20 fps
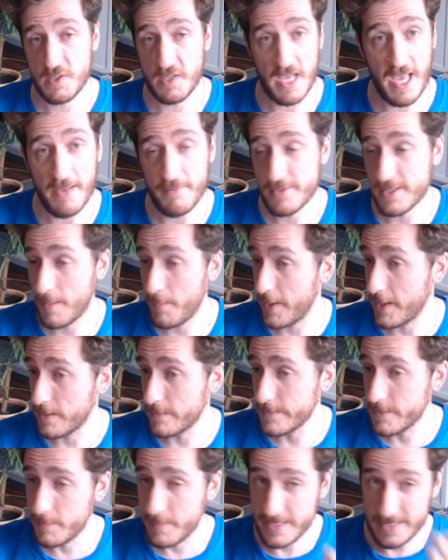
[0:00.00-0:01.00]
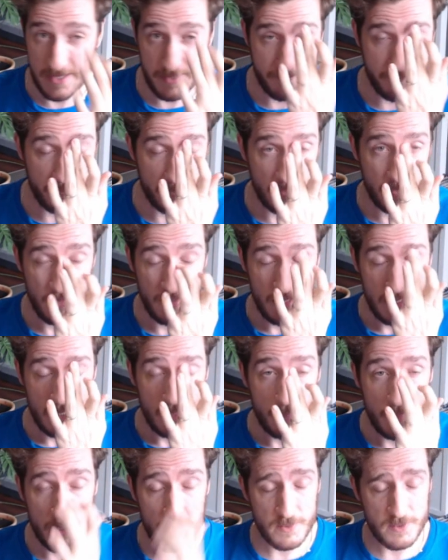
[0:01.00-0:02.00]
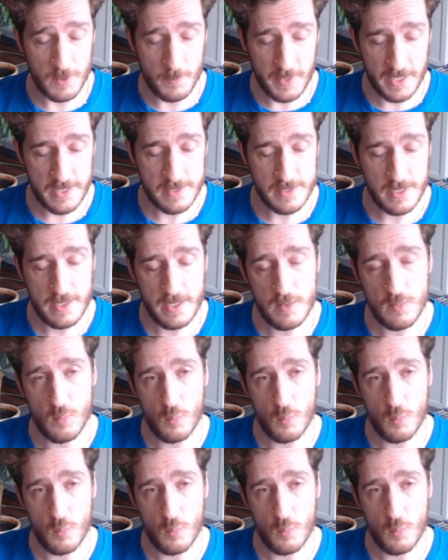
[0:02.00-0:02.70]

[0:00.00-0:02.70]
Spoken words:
have something a little bit different, but also because I didn't